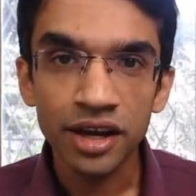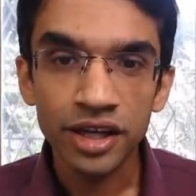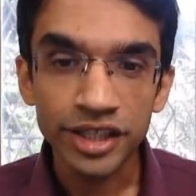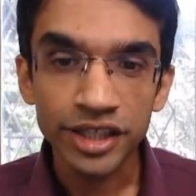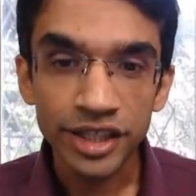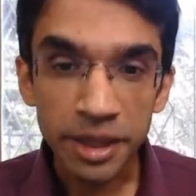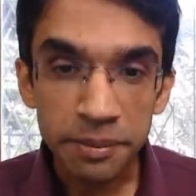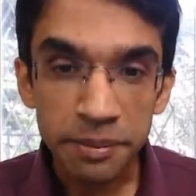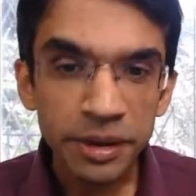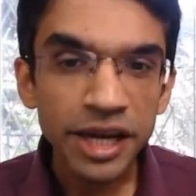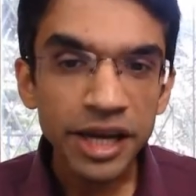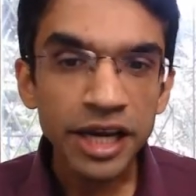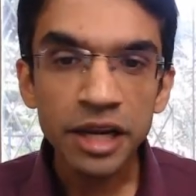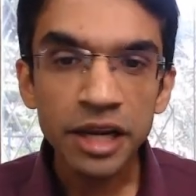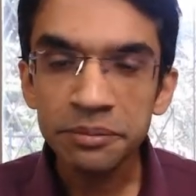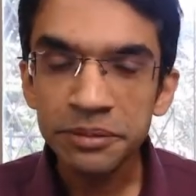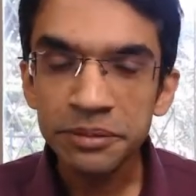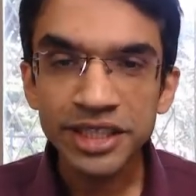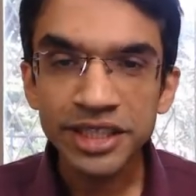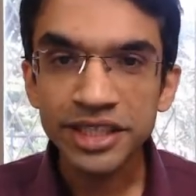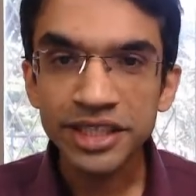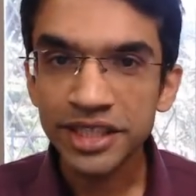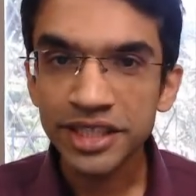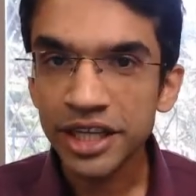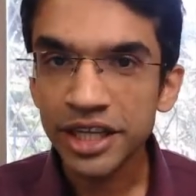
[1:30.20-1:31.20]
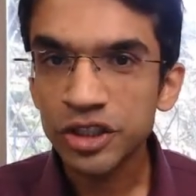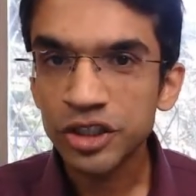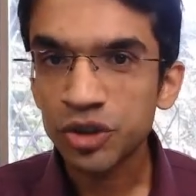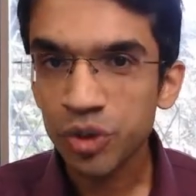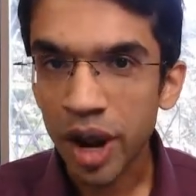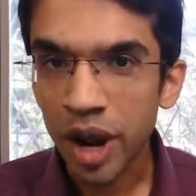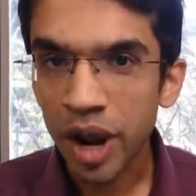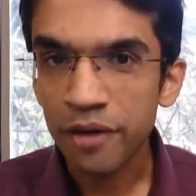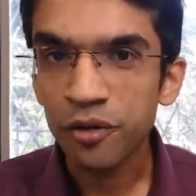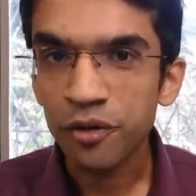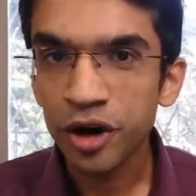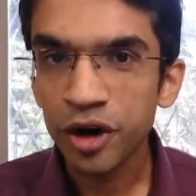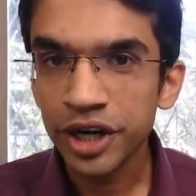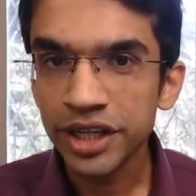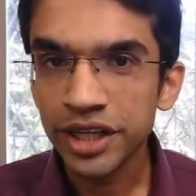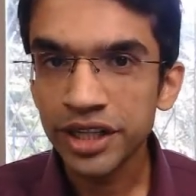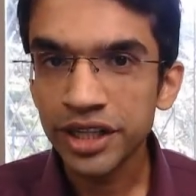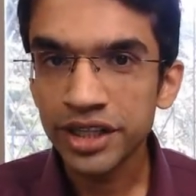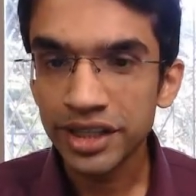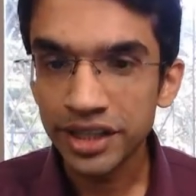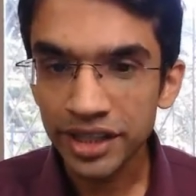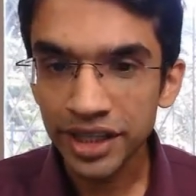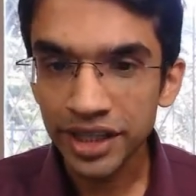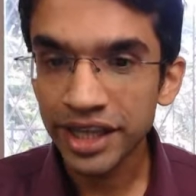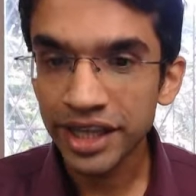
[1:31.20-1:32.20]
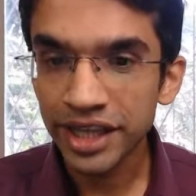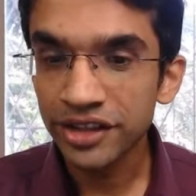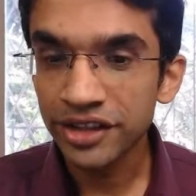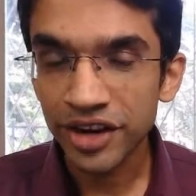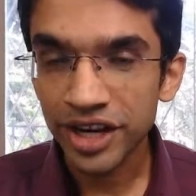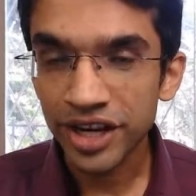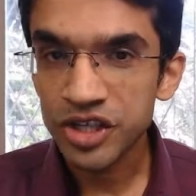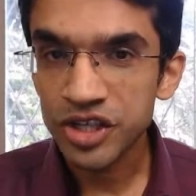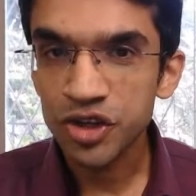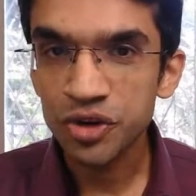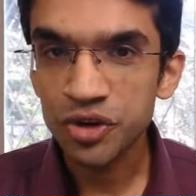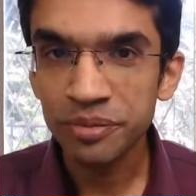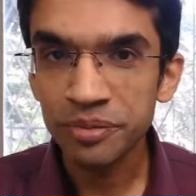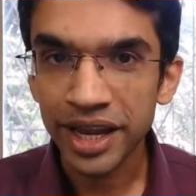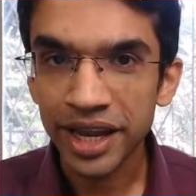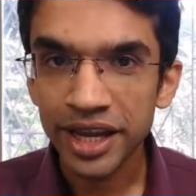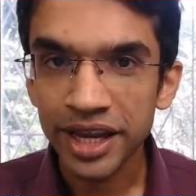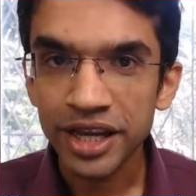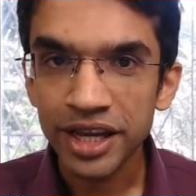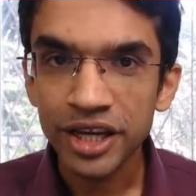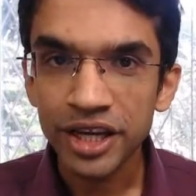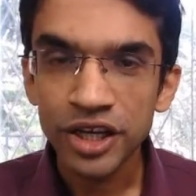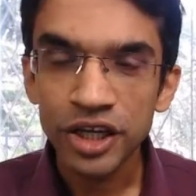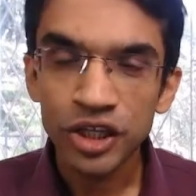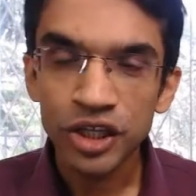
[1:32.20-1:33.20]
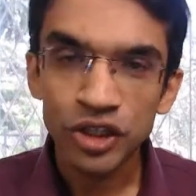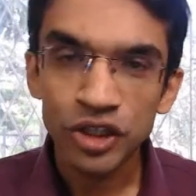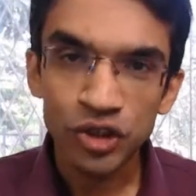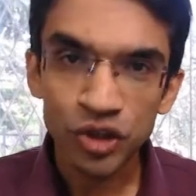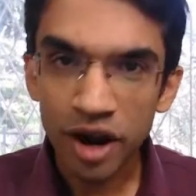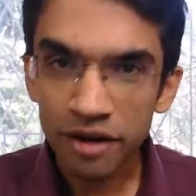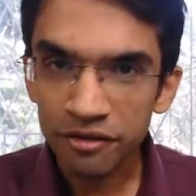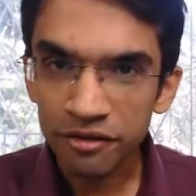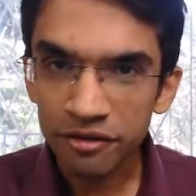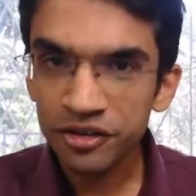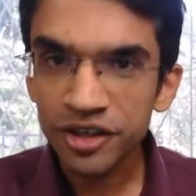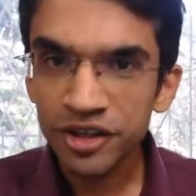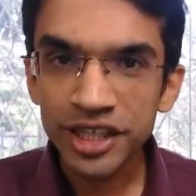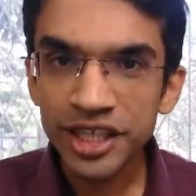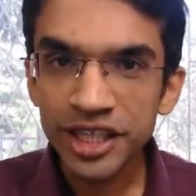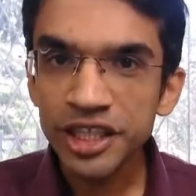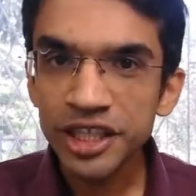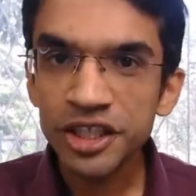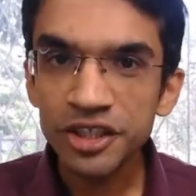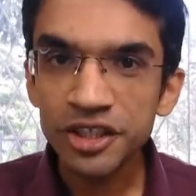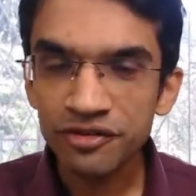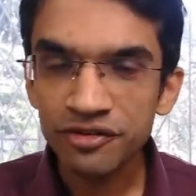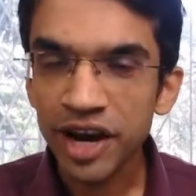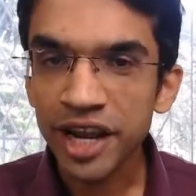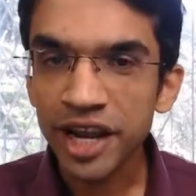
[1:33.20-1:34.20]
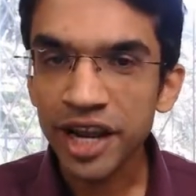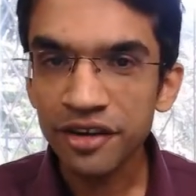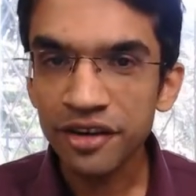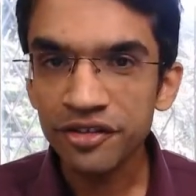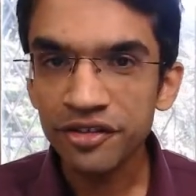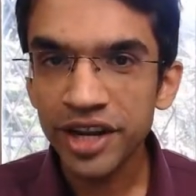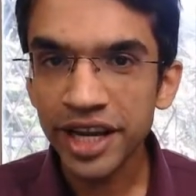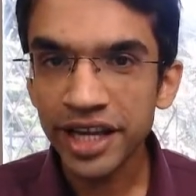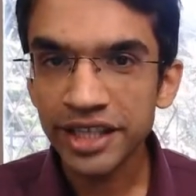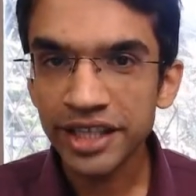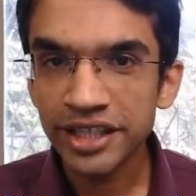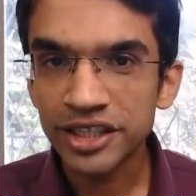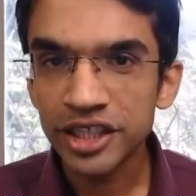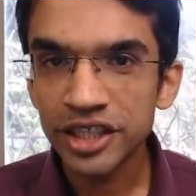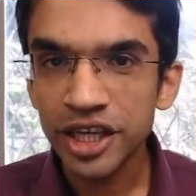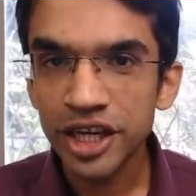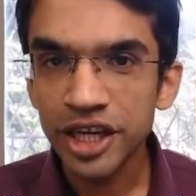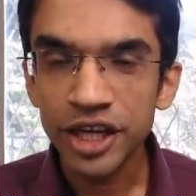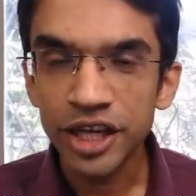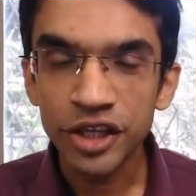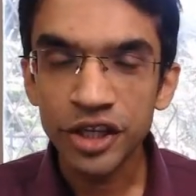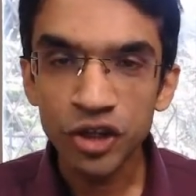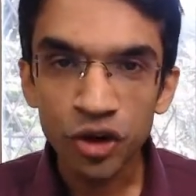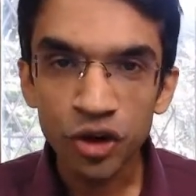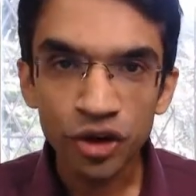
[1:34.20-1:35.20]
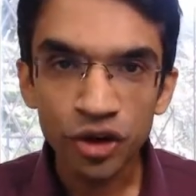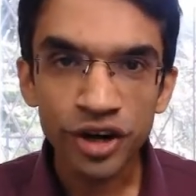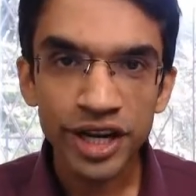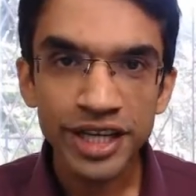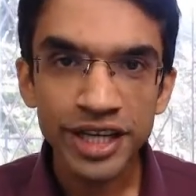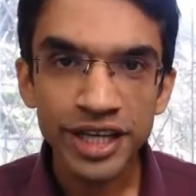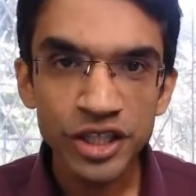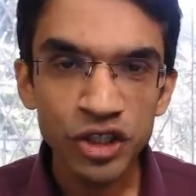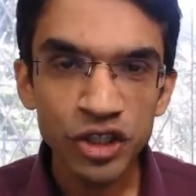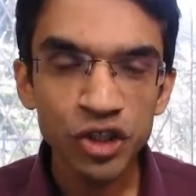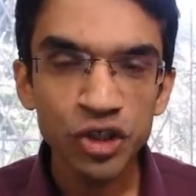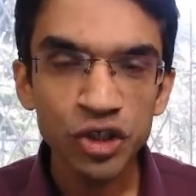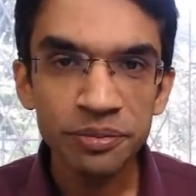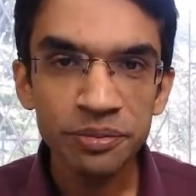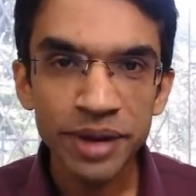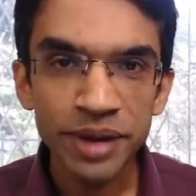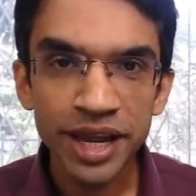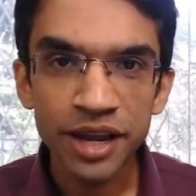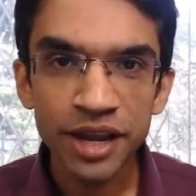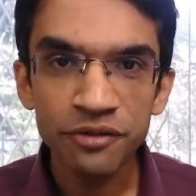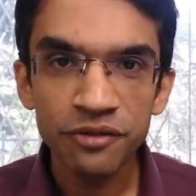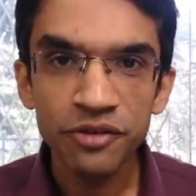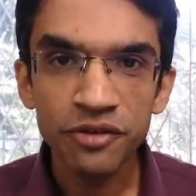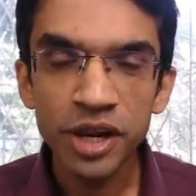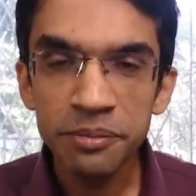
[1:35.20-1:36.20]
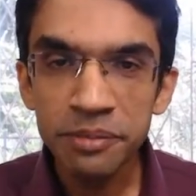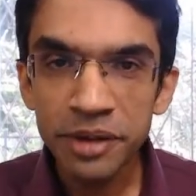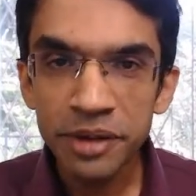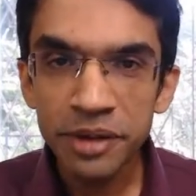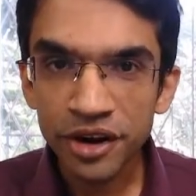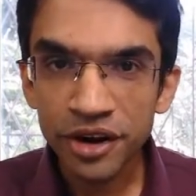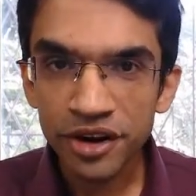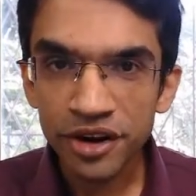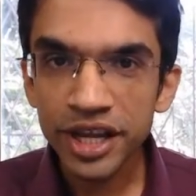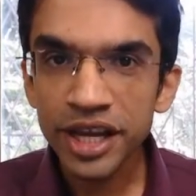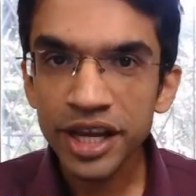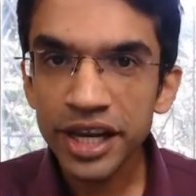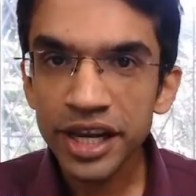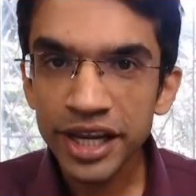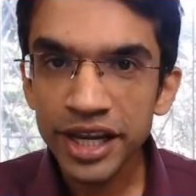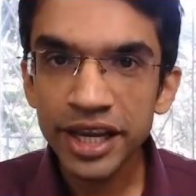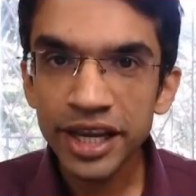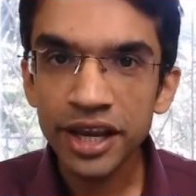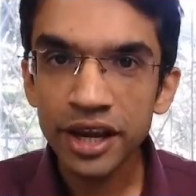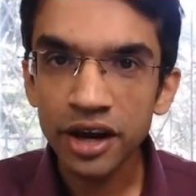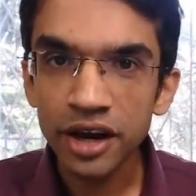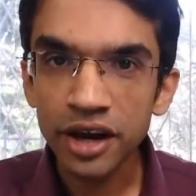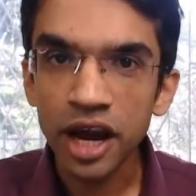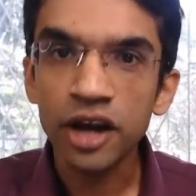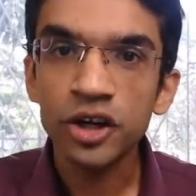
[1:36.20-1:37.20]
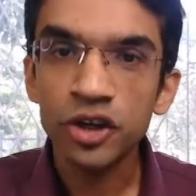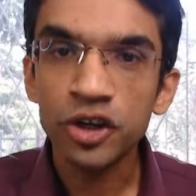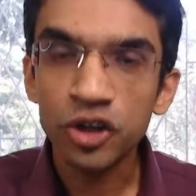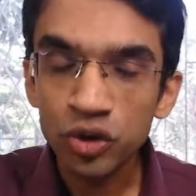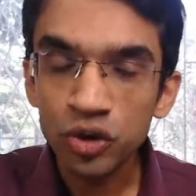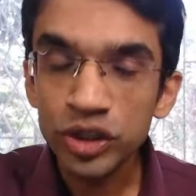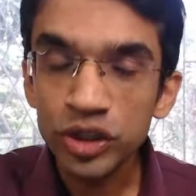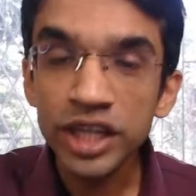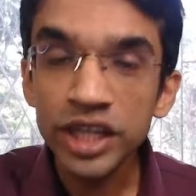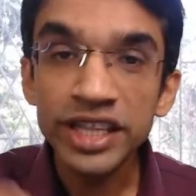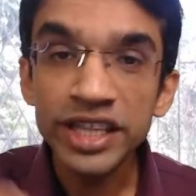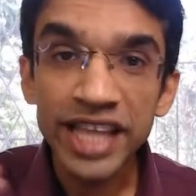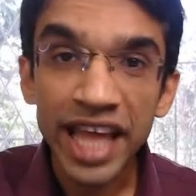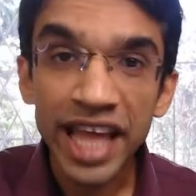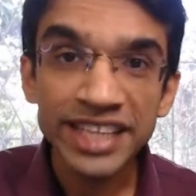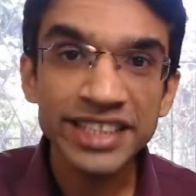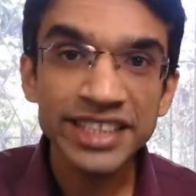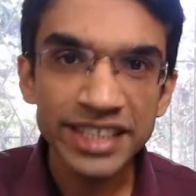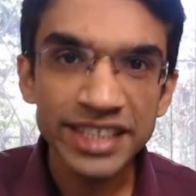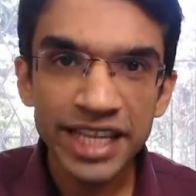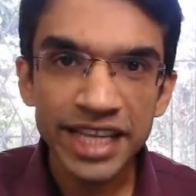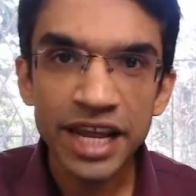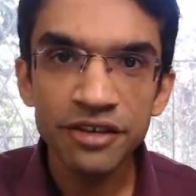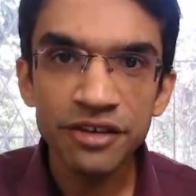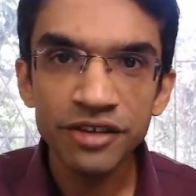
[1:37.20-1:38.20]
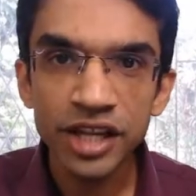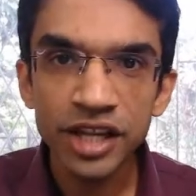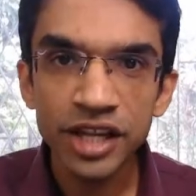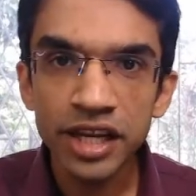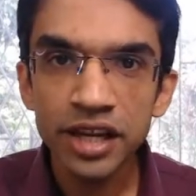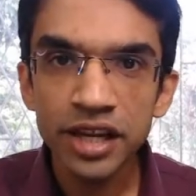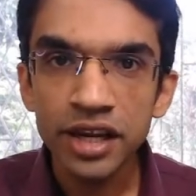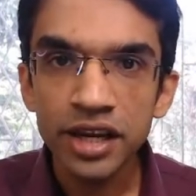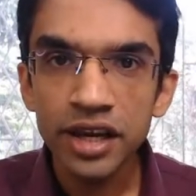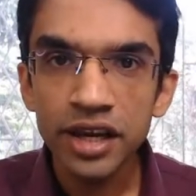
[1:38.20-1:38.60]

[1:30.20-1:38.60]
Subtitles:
typical mistakes to avoid in resume. So after these 5 days, your resume will be really to the next level,